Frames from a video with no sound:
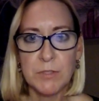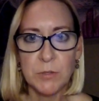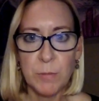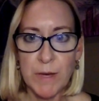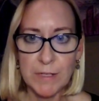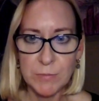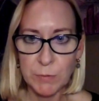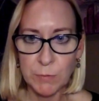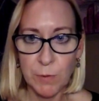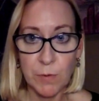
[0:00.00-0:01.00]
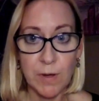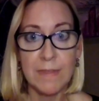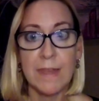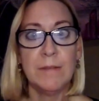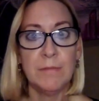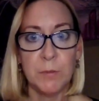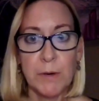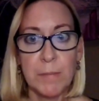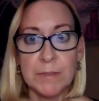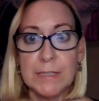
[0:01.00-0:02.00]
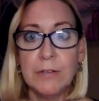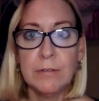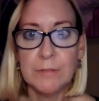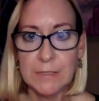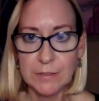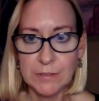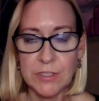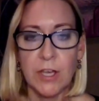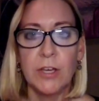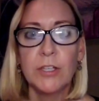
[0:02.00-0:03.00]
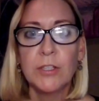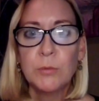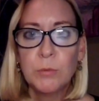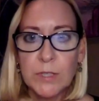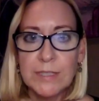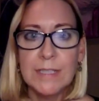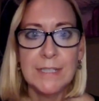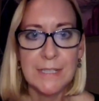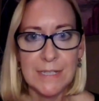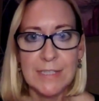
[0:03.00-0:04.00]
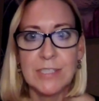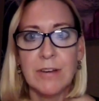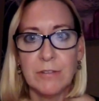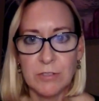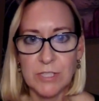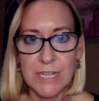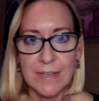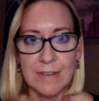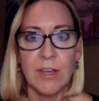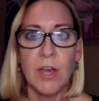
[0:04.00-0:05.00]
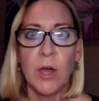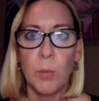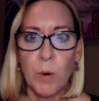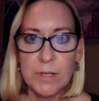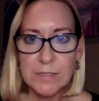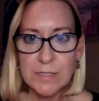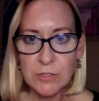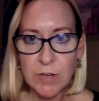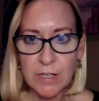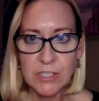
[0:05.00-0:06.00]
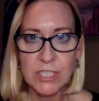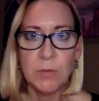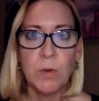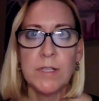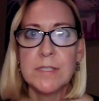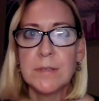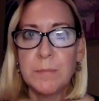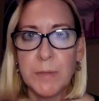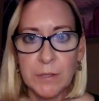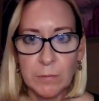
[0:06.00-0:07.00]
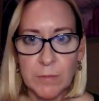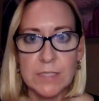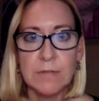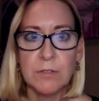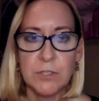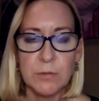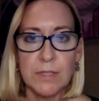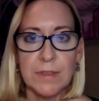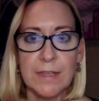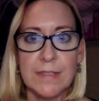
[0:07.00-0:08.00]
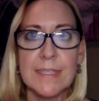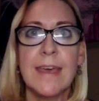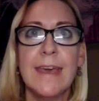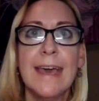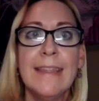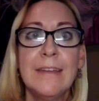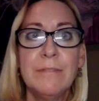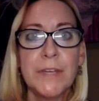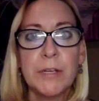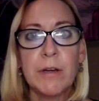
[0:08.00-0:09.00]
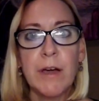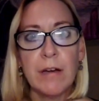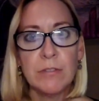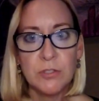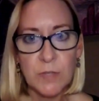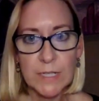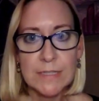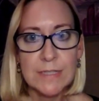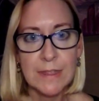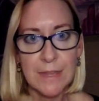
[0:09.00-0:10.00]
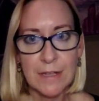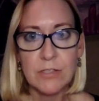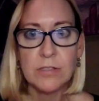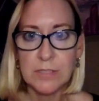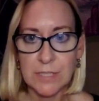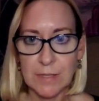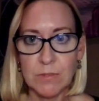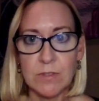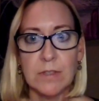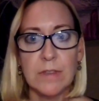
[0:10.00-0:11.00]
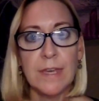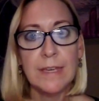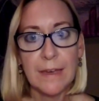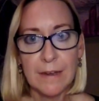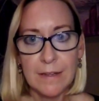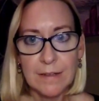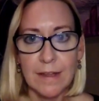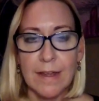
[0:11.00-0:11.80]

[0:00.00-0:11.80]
into a management role, and then if you become a leader of leaders, you really need to understand what is the strategy, what is the bigger reason for doing things, and then figure out how to translate that to your team so that they get it,